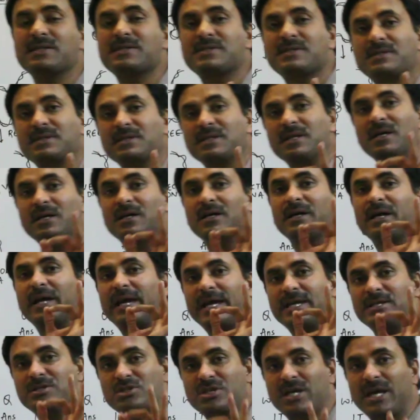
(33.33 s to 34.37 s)
is the
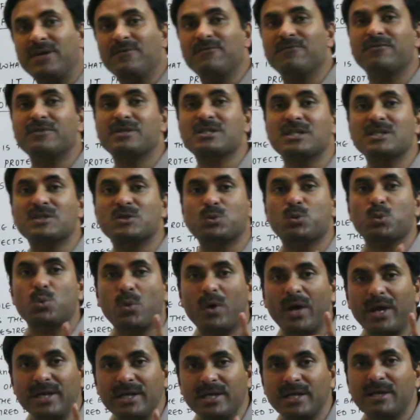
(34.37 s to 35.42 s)
enzyme which is
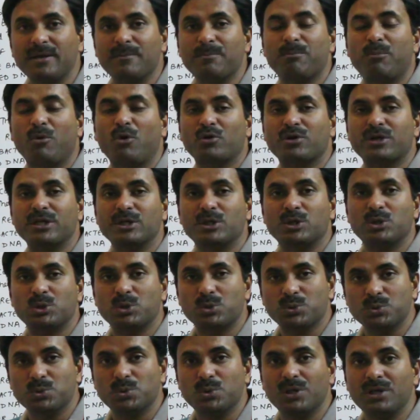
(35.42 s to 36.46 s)
very important
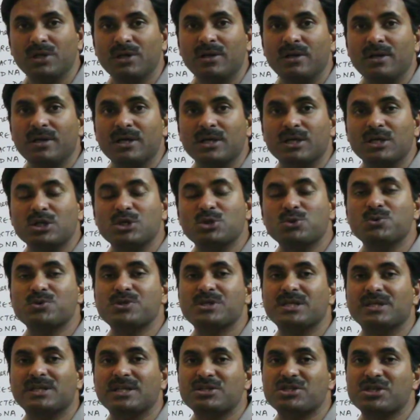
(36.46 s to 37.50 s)
tool
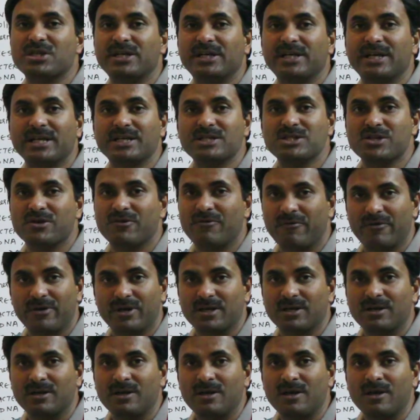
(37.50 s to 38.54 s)
used in the genetic
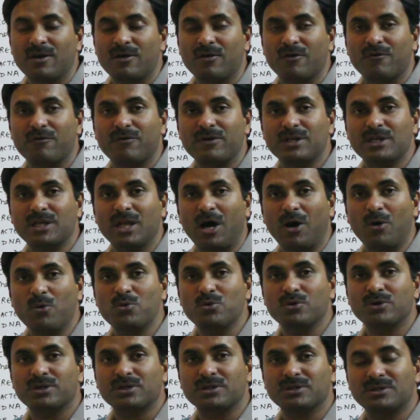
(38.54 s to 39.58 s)
engineering.
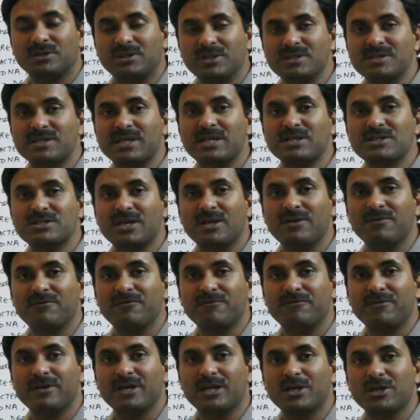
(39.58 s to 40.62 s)
Without this
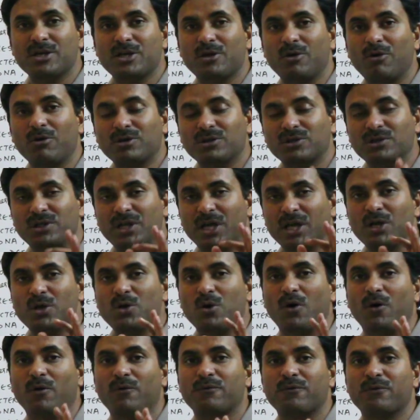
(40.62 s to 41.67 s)
enzyme, we cannot
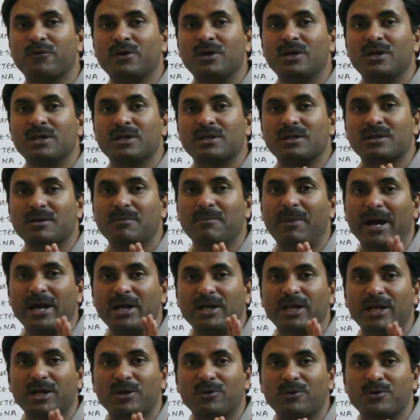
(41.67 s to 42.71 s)
think of the
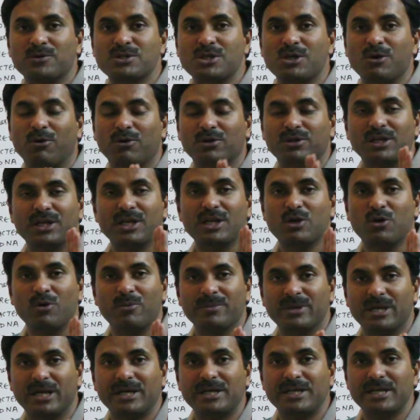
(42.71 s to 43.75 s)
biotechnology or the
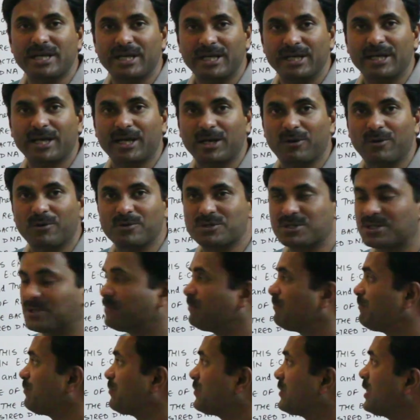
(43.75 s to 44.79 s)
recombinant DNA
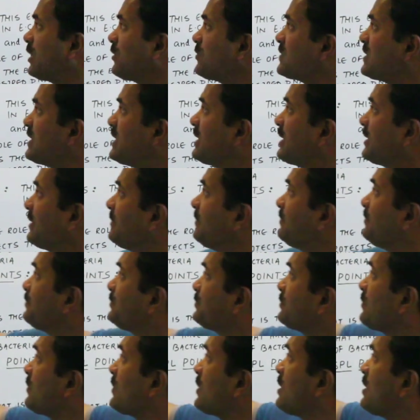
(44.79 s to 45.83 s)
technology. Now see here,
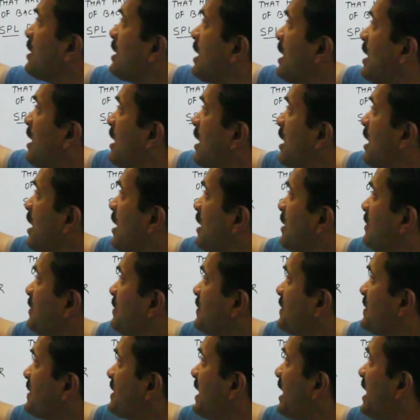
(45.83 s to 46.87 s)

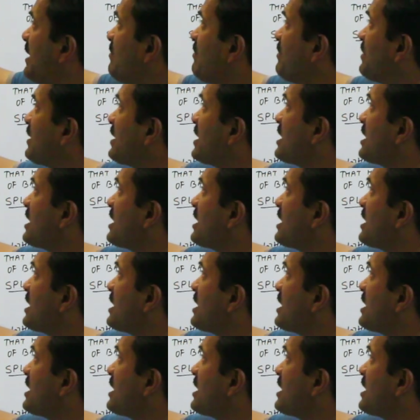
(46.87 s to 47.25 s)
same